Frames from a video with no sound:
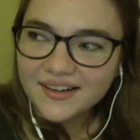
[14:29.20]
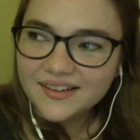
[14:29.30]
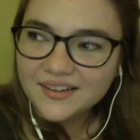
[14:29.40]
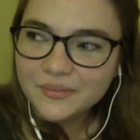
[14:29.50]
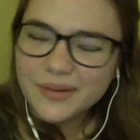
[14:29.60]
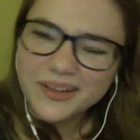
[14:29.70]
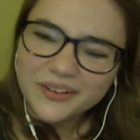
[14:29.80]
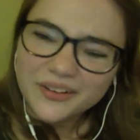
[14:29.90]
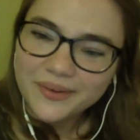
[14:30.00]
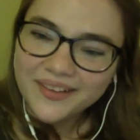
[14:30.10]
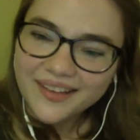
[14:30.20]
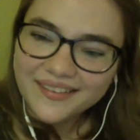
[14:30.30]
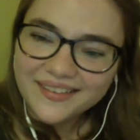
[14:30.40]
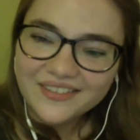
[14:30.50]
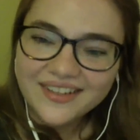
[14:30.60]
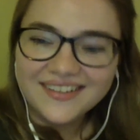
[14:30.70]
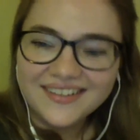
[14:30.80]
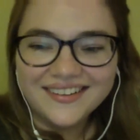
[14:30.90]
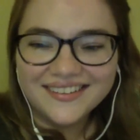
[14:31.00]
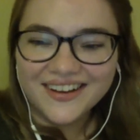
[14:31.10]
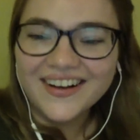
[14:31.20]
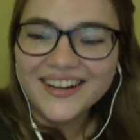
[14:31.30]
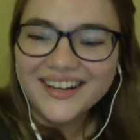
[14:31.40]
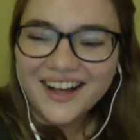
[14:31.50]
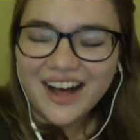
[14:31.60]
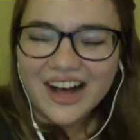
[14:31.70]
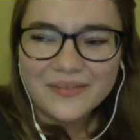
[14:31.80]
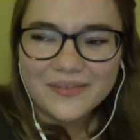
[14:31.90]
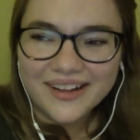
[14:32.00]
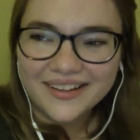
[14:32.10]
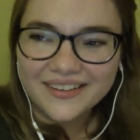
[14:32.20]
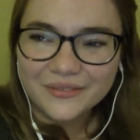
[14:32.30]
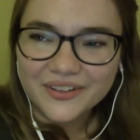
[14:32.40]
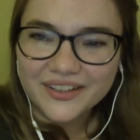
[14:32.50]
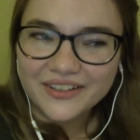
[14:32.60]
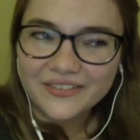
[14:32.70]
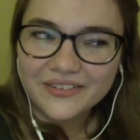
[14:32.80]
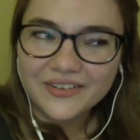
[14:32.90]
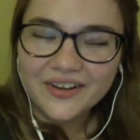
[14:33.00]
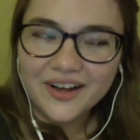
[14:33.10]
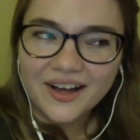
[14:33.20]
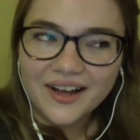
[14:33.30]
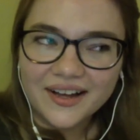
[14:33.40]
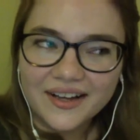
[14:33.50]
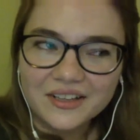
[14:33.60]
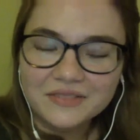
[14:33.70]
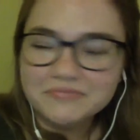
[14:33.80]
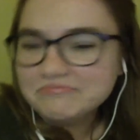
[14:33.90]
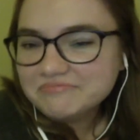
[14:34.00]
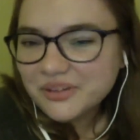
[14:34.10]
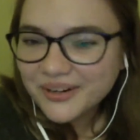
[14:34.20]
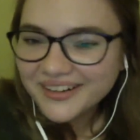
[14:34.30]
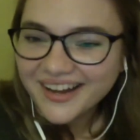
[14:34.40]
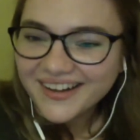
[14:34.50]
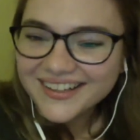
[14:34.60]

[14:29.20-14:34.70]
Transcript: made me a little bit less intimidated. So on balance, really worked out.